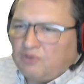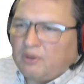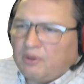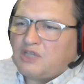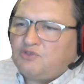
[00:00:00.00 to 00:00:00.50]

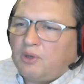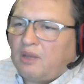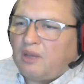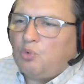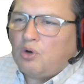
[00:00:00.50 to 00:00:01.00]
Pythagoras
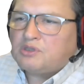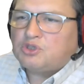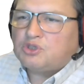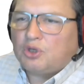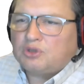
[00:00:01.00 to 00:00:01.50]
Theorem
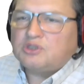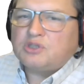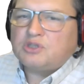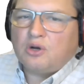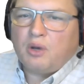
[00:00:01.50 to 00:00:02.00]
was taught
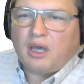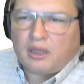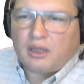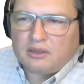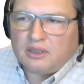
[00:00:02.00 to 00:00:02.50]
so
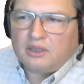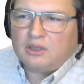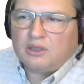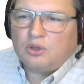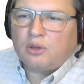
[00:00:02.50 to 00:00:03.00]

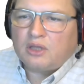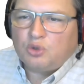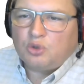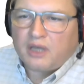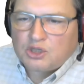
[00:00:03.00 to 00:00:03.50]
early in your
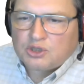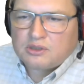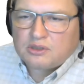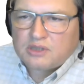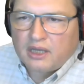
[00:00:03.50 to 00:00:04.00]

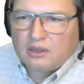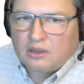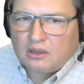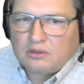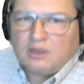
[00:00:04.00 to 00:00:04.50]
education
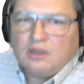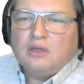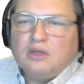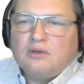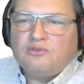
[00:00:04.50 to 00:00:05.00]
cycle
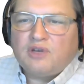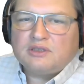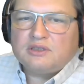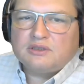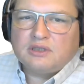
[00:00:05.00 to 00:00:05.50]

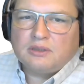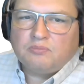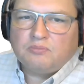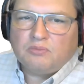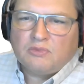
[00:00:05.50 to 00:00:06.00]
that
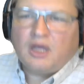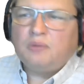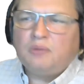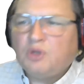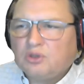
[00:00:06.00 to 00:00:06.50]

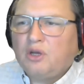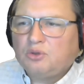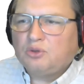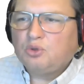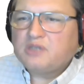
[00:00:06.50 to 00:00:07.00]
I'm not
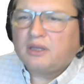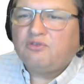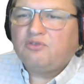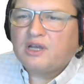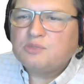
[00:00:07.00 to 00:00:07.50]
going to
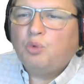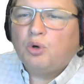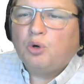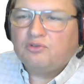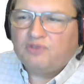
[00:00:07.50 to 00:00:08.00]
sacrifice
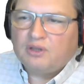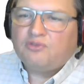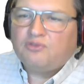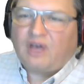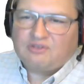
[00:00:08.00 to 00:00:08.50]
more than
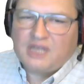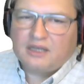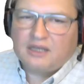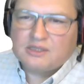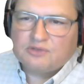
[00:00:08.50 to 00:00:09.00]
5
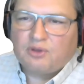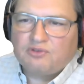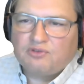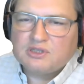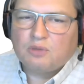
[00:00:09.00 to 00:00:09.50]
seconds for
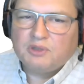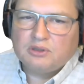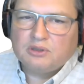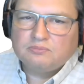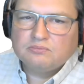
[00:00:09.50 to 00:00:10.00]
this
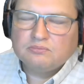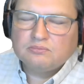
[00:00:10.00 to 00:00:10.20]
topic.